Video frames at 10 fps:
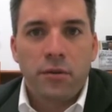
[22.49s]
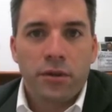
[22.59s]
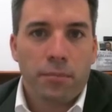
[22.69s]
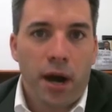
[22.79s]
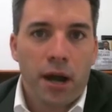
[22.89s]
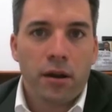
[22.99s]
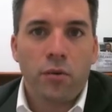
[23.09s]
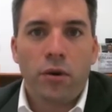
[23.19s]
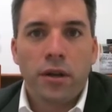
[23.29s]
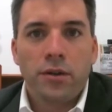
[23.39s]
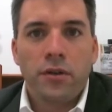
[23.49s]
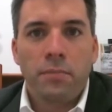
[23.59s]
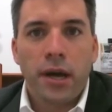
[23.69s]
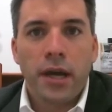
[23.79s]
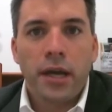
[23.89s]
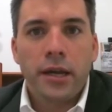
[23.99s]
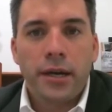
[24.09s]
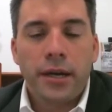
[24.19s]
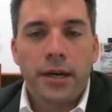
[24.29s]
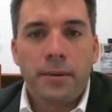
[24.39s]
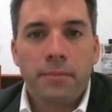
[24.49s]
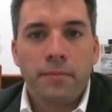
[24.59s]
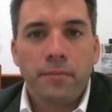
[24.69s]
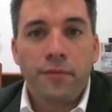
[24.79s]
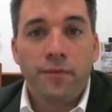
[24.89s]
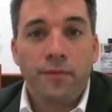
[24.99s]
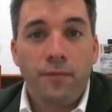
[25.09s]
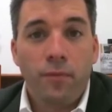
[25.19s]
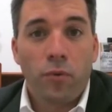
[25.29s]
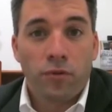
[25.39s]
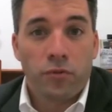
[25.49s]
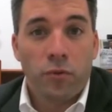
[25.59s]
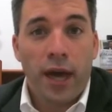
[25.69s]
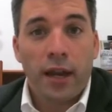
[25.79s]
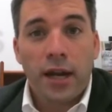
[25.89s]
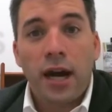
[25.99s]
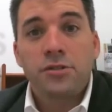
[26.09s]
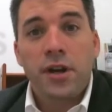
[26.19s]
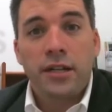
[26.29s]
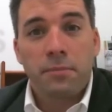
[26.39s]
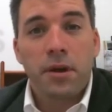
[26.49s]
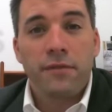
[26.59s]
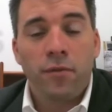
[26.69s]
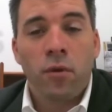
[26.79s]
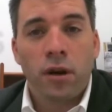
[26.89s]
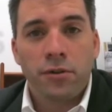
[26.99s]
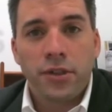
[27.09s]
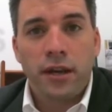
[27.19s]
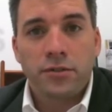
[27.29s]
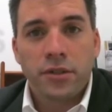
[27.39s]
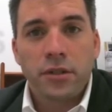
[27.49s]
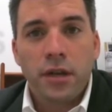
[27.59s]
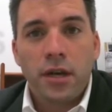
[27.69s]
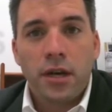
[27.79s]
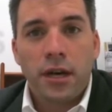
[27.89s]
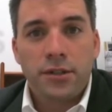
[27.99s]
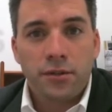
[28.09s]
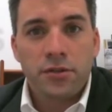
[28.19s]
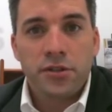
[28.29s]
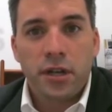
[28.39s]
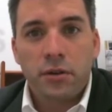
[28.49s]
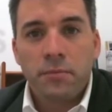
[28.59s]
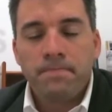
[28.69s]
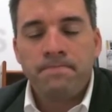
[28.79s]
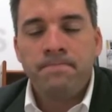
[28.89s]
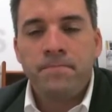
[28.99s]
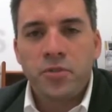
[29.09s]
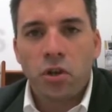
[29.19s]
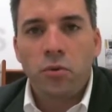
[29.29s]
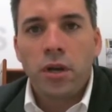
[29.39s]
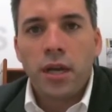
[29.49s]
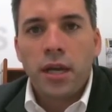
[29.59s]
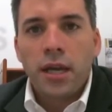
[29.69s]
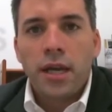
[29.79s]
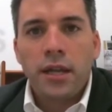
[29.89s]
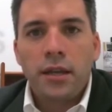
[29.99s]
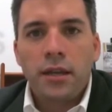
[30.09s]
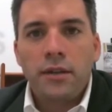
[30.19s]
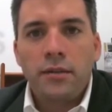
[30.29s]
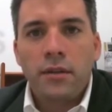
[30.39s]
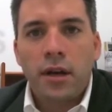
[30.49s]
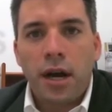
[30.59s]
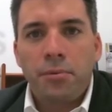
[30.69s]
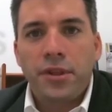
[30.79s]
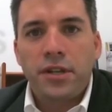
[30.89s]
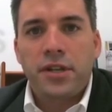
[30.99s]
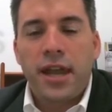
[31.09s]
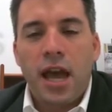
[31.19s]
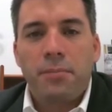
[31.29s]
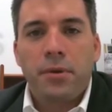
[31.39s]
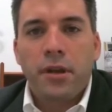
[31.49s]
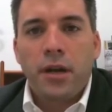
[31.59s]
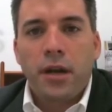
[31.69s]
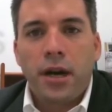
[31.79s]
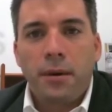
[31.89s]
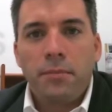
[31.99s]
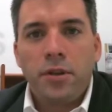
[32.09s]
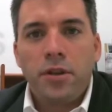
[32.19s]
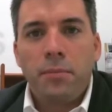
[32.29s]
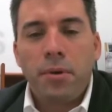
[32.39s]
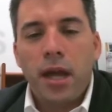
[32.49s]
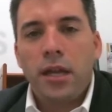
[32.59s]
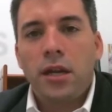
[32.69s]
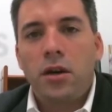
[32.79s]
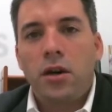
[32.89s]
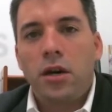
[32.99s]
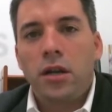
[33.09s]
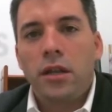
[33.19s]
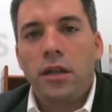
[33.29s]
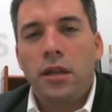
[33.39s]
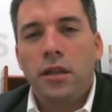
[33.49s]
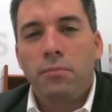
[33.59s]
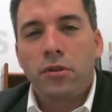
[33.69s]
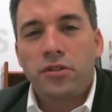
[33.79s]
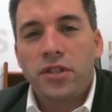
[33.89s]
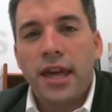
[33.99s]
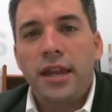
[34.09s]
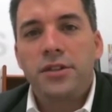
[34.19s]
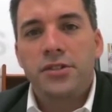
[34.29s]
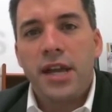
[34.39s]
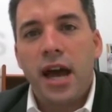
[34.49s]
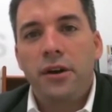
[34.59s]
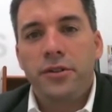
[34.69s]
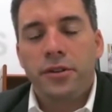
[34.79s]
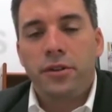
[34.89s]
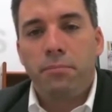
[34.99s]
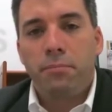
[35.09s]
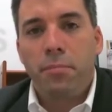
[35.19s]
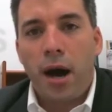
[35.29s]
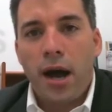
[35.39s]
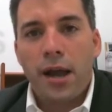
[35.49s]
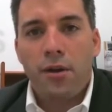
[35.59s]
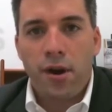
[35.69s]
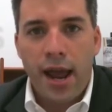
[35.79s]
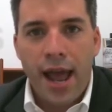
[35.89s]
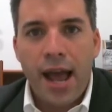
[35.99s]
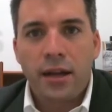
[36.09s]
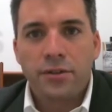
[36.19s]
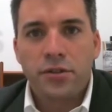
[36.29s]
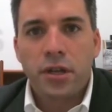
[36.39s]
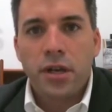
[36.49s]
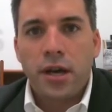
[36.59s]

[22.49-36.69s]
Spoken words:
when the buyer wanted to pay had a contract to pay $400,000 to the seller. So in a couple things can happen. Depending on the percentage down that the buyer has,